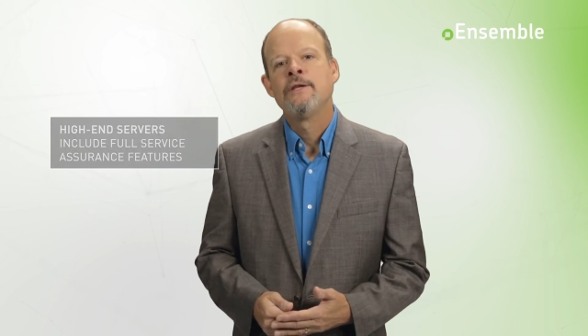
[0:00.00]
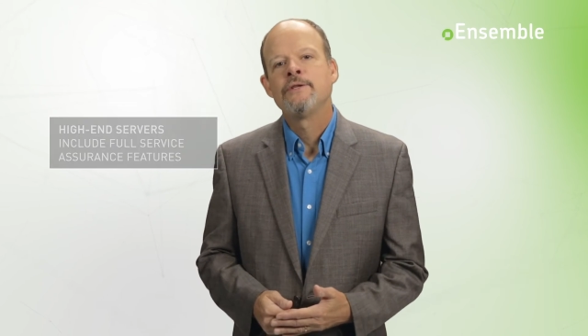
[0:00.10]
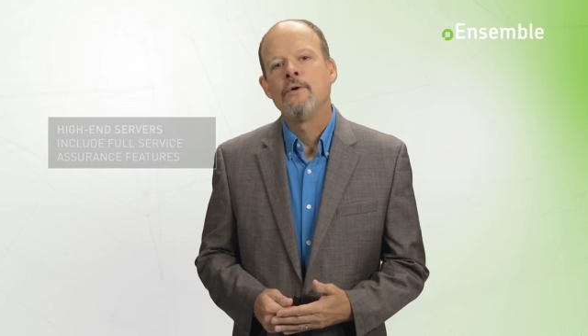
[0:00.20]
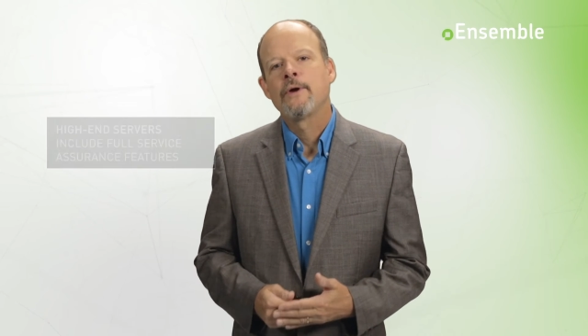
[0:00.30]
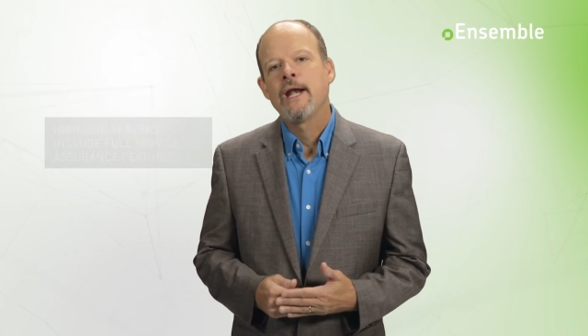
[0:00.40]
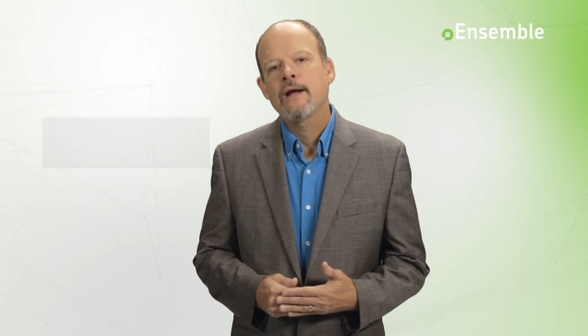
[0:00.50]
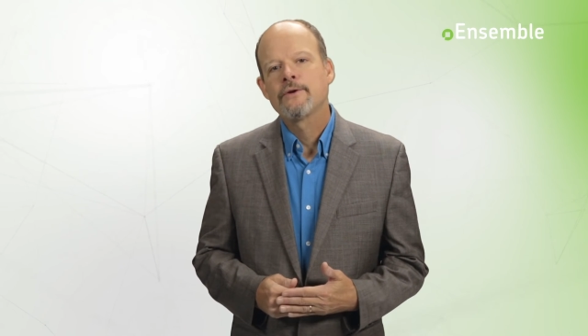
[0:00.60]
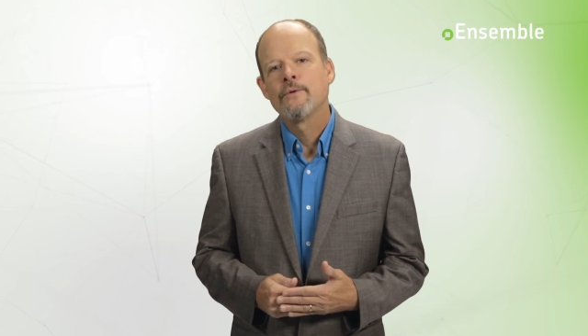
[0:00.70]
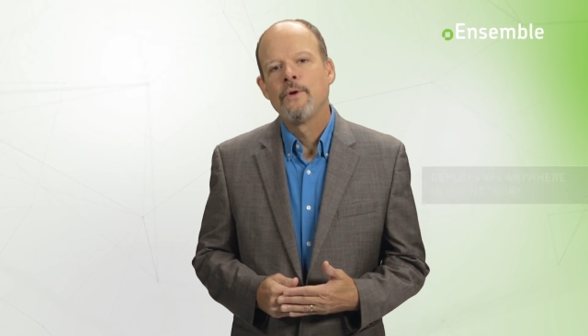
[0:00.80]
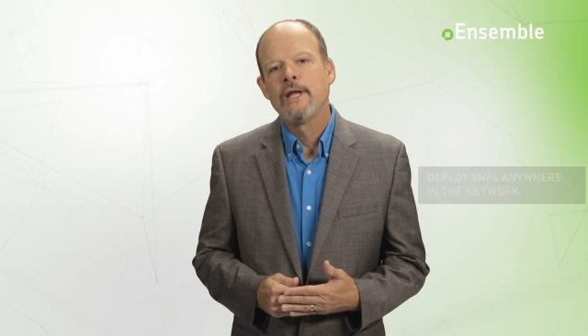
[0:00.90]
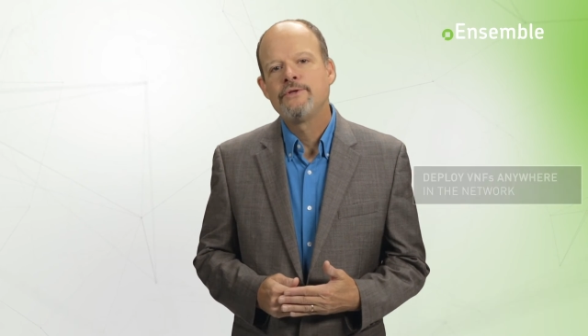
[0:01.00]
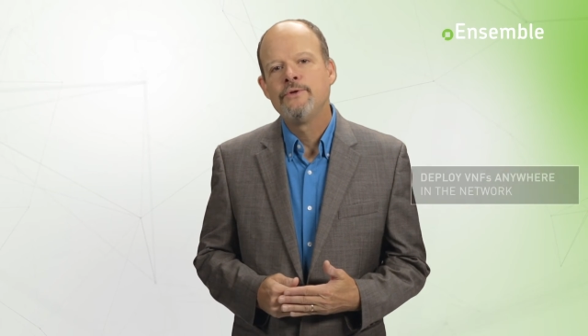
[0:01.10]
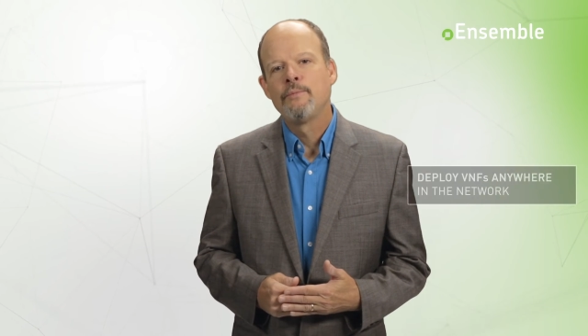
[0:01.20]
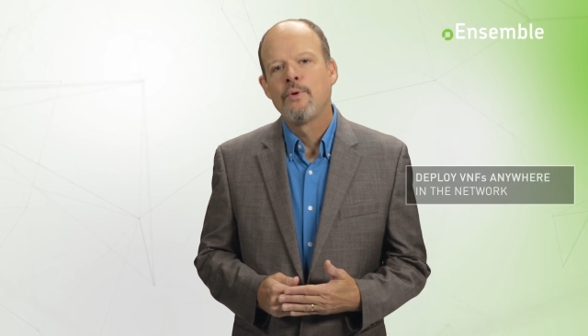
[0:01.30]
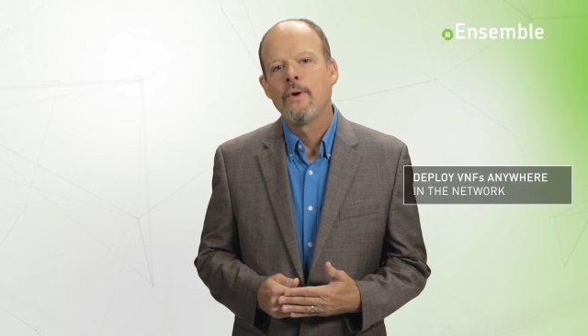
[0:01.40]
So Connector will let
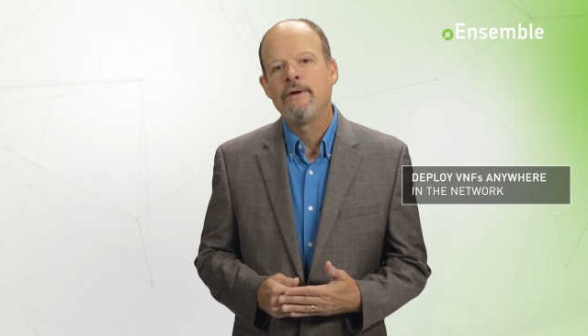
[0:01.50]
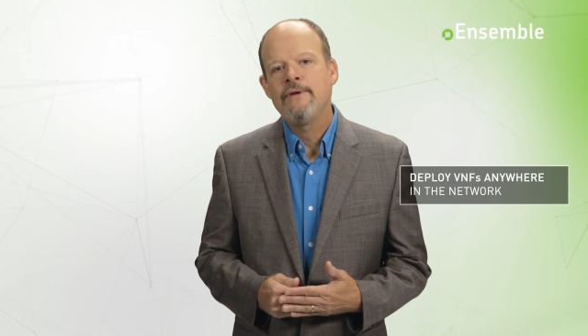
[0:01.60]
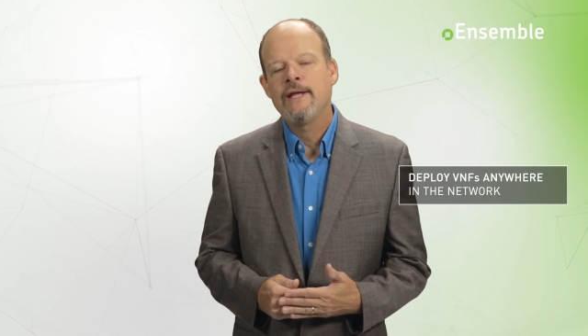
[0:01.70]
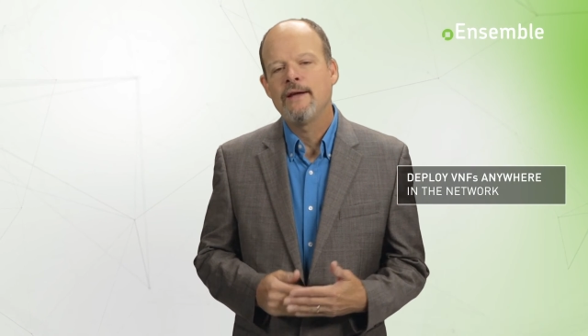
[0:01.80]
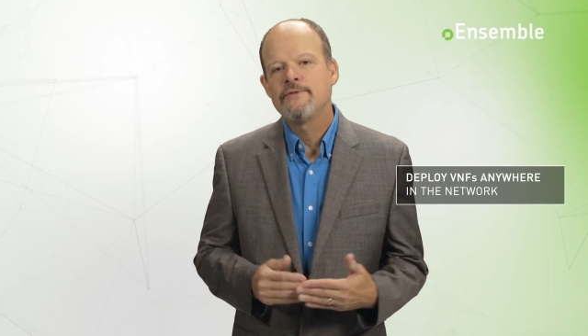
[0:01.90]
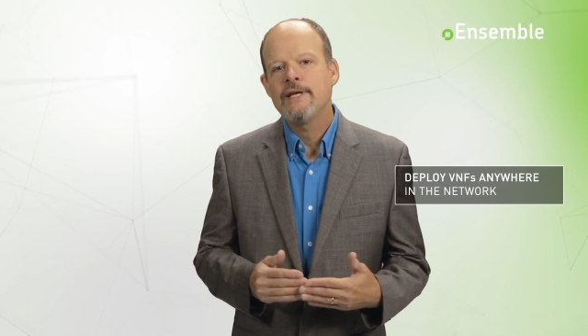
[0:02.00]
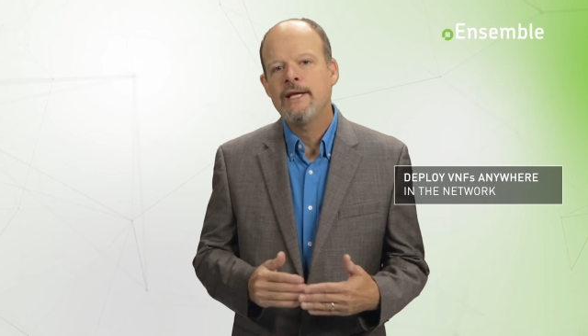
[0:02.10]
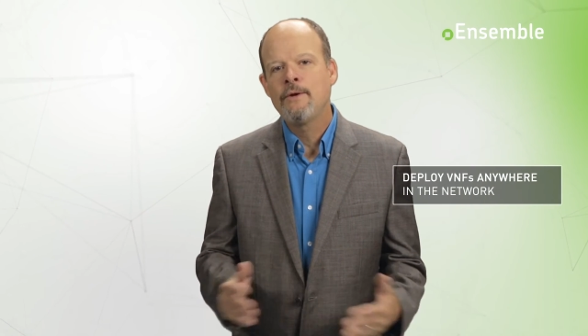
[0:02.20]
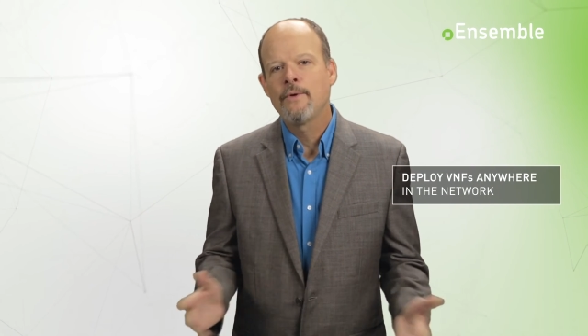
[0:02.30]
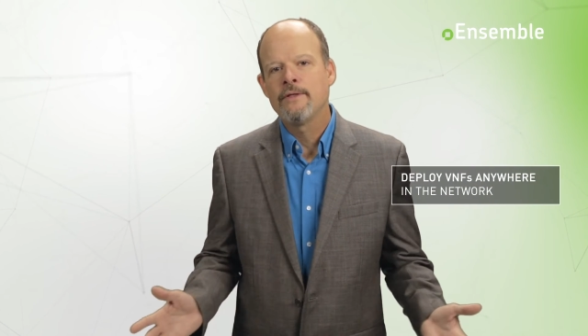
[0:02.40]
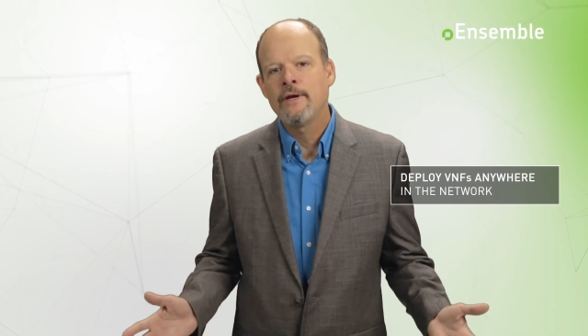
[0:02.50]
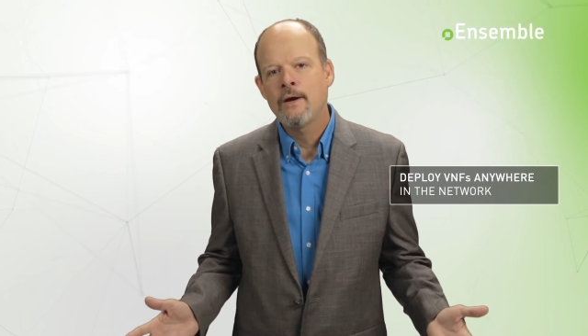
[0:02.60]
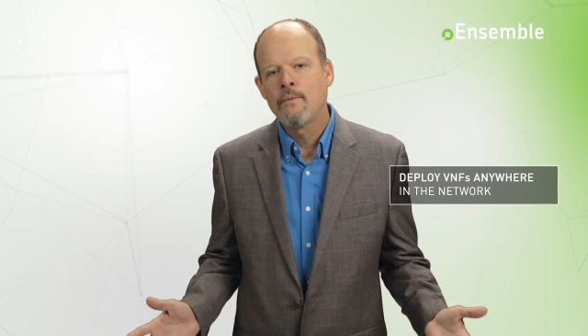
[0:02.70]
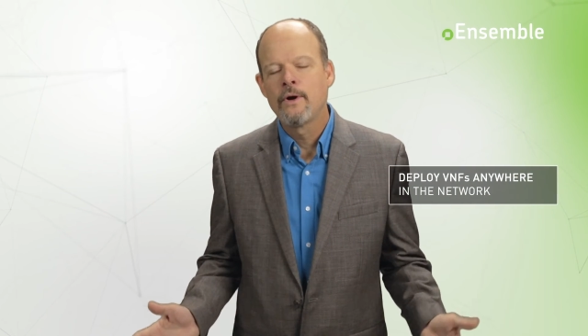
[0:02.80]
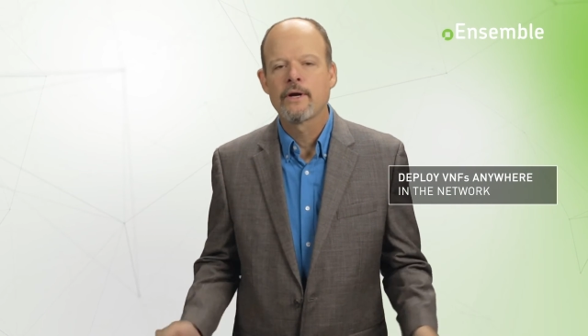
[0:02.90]
you deploy VNFs anywhere in the
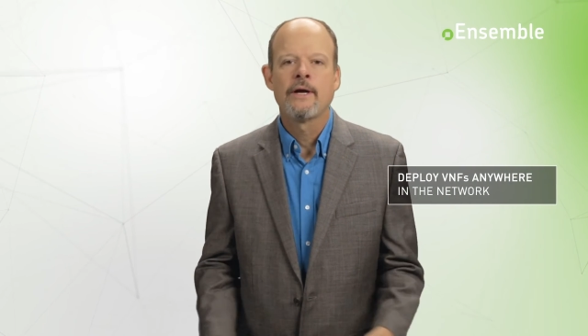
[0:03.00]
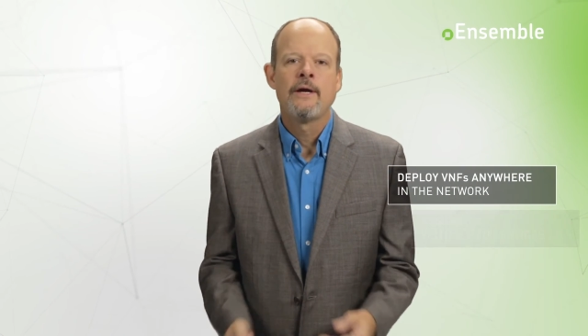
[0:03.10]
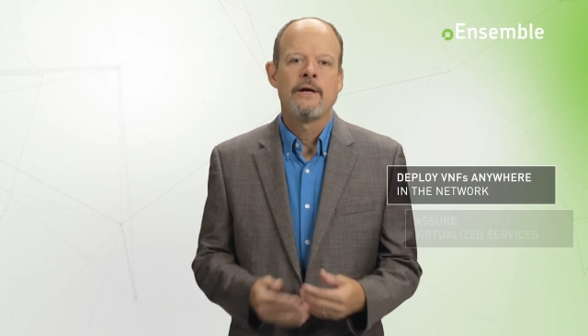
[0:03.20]
network,